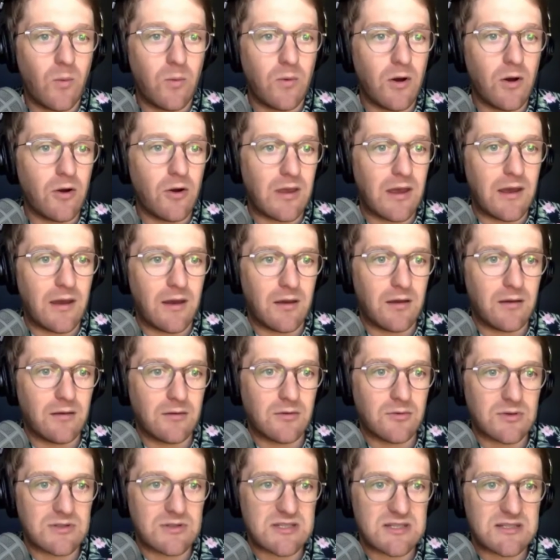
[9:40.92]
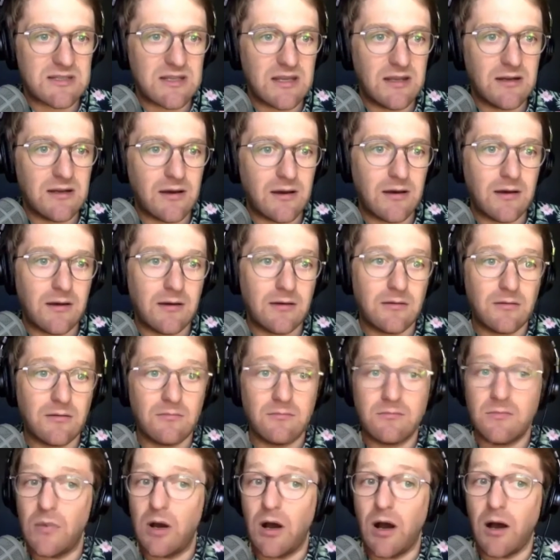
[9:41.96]
Okay. Christina
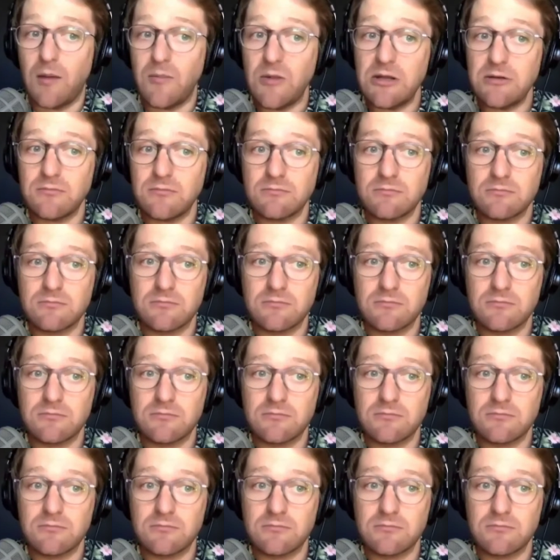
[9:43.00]
Amen.